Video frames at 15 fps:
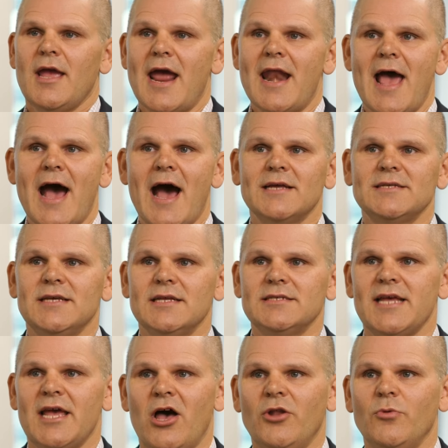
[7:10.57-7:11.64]
and
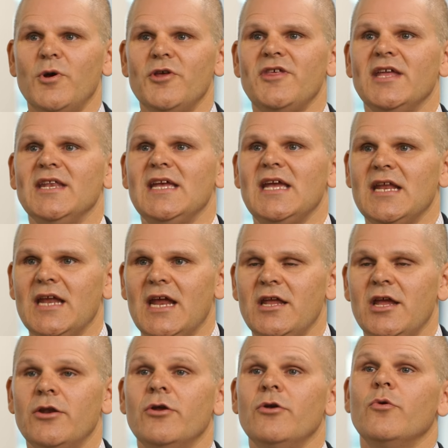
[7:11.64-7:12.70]
assets held within
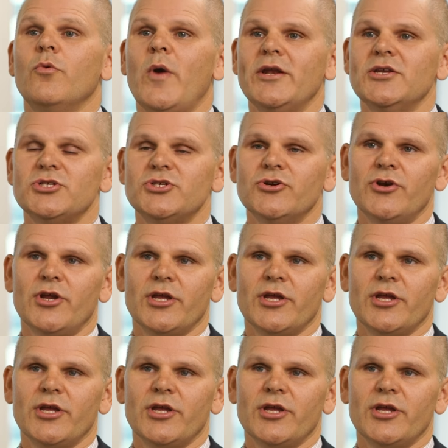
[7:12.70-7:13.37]
Canadian registered